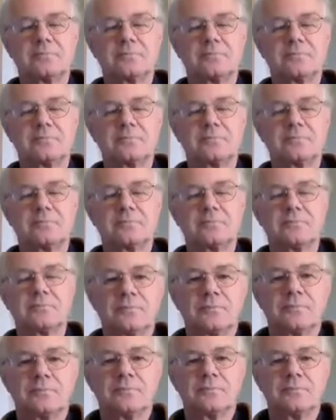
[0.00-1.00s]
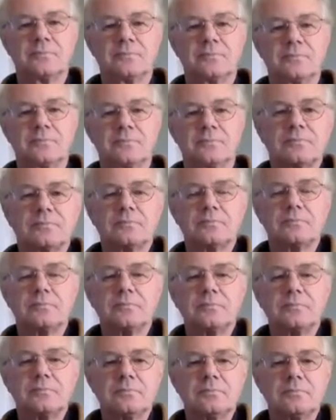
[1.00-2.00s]

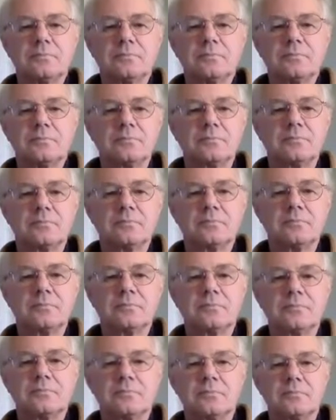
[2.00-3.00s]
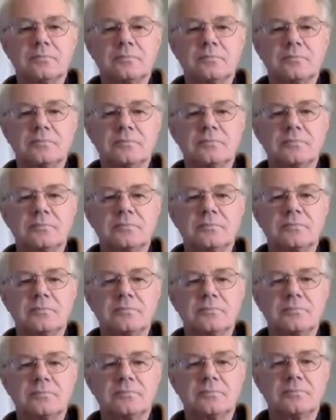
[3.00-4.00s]

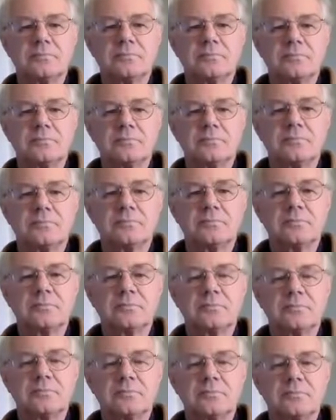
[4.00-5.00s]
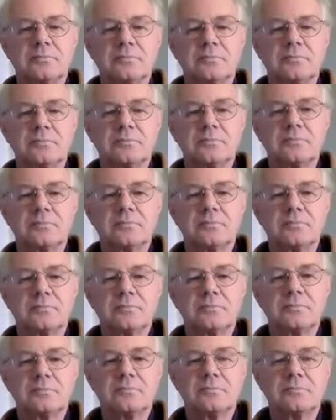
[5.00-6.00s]

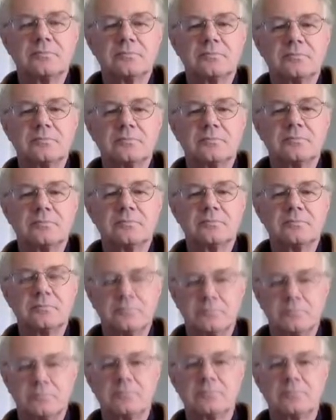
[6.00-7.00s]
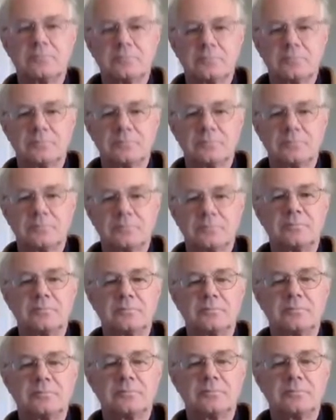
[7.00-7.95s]
The person shown says nothing.